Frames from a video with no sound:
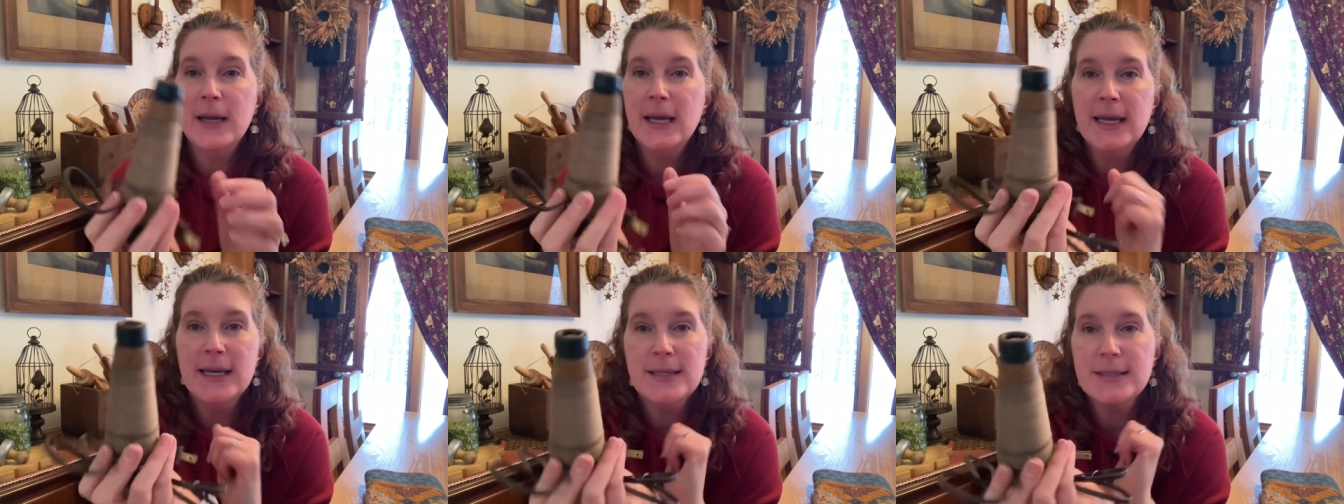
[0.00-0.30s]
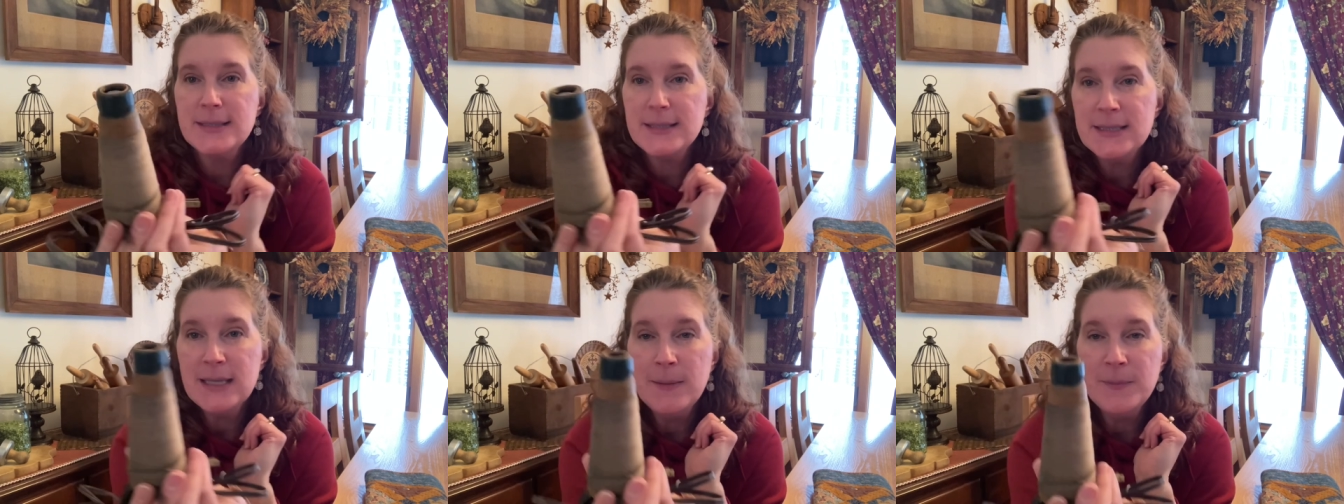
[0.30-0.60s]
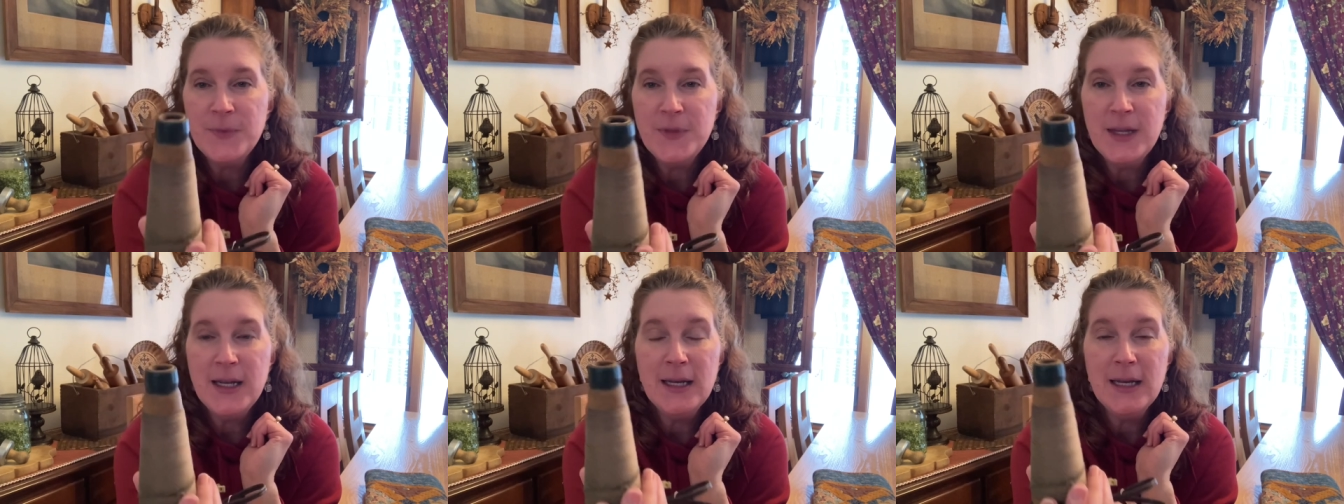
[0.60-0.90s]
it's
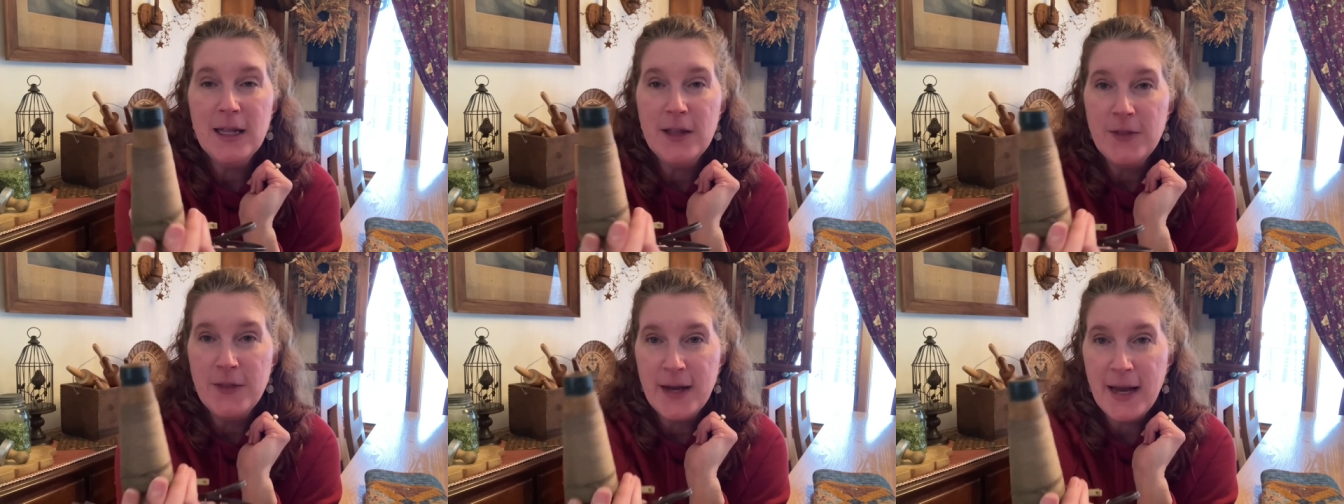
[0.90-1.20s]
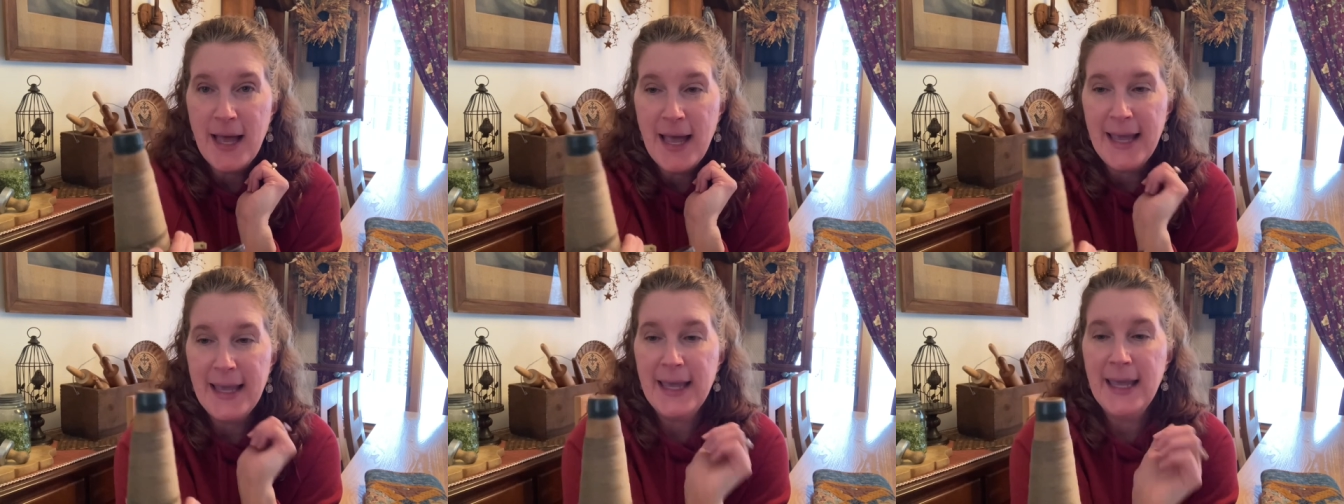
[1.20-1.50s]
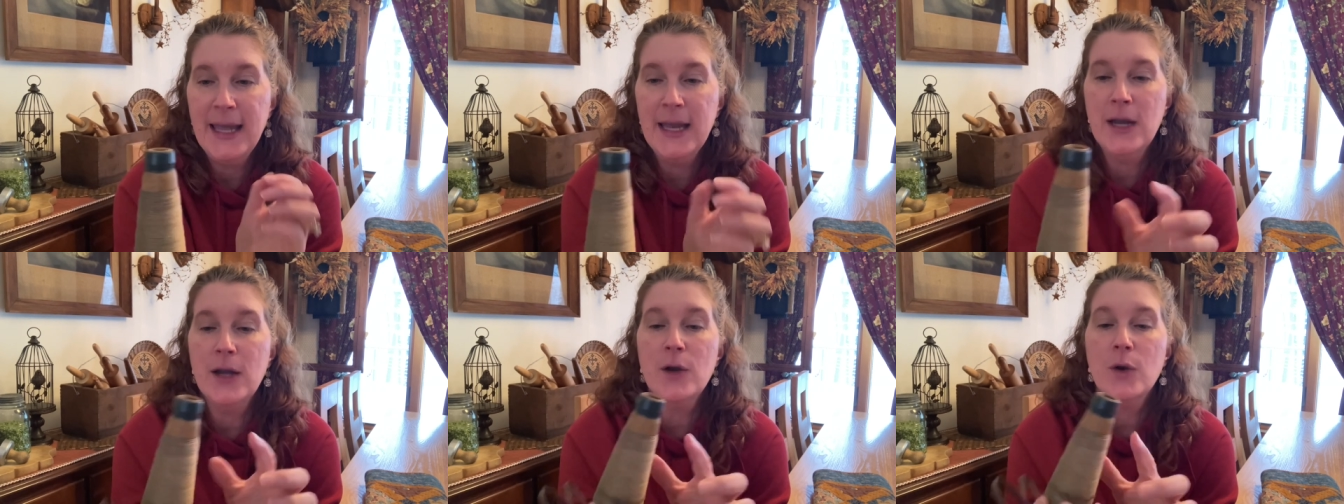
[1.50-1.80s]
something that I
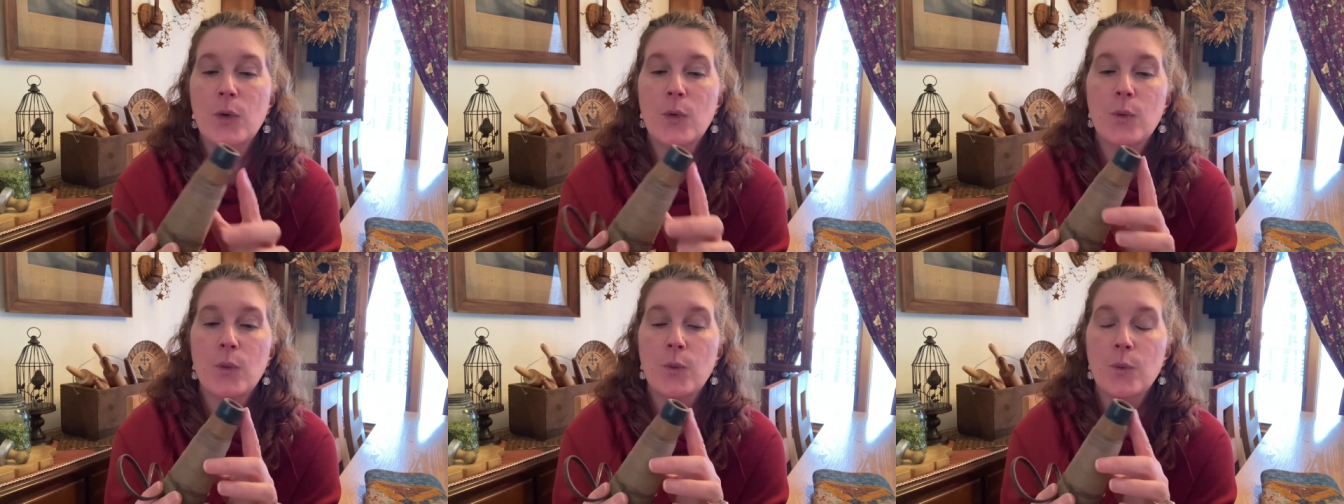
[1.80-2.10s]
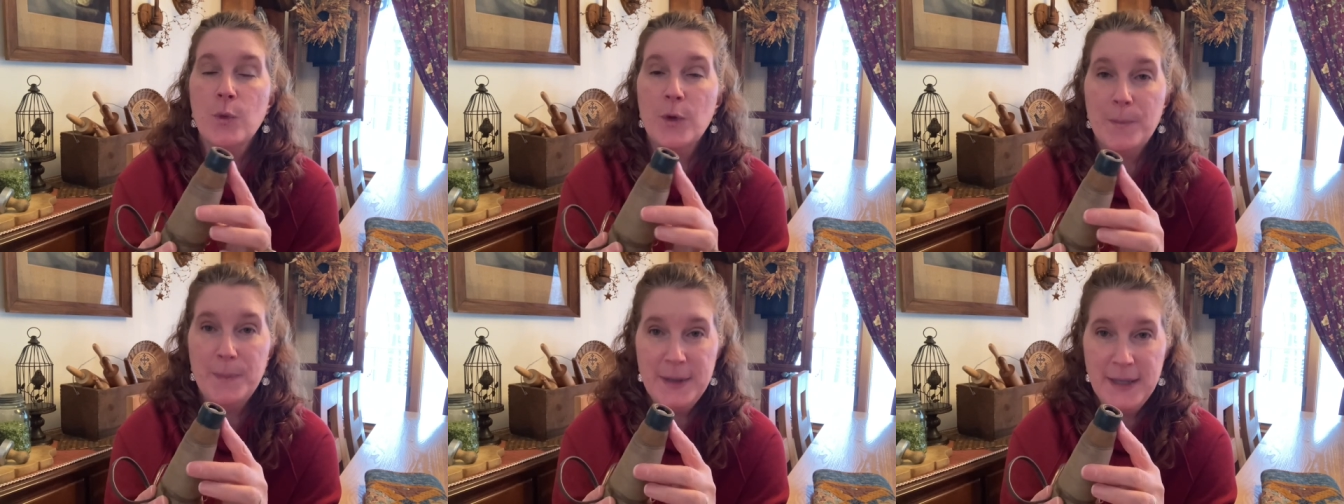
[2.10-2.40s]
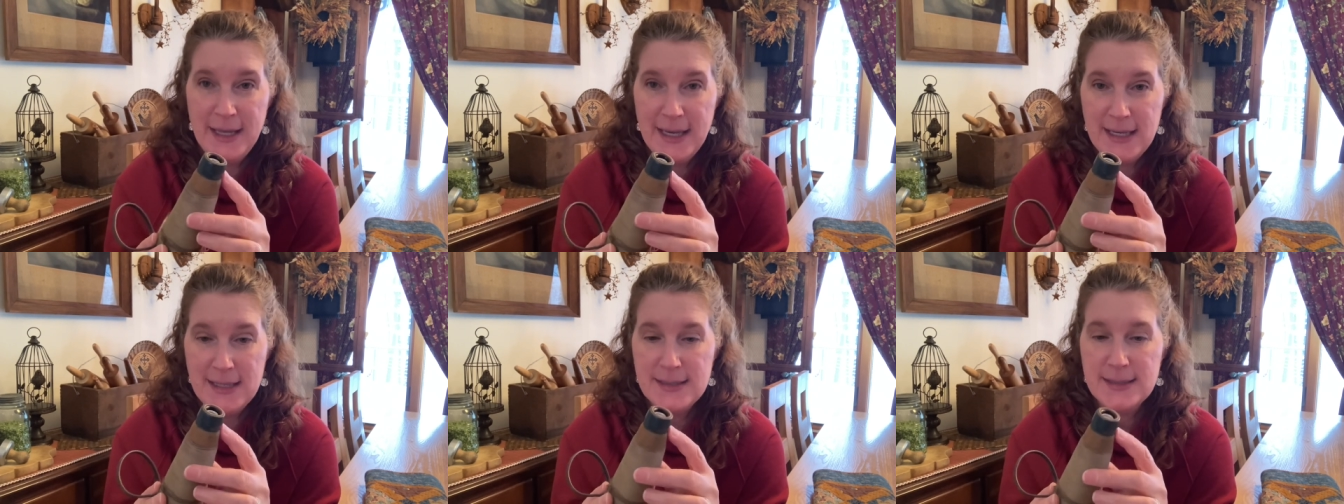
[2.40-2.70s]
can
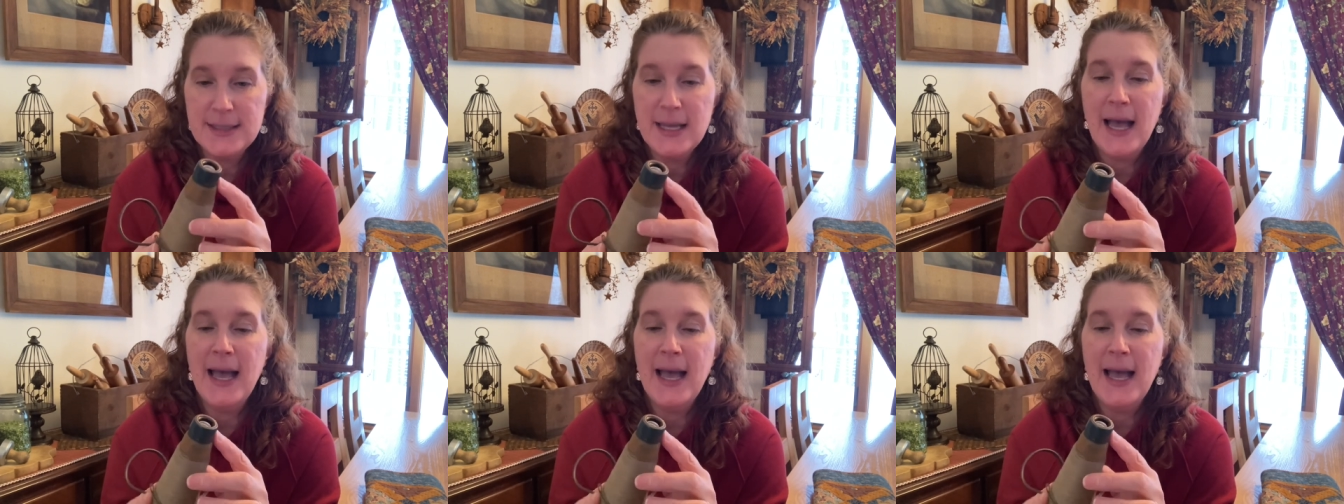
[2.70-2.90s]
replace.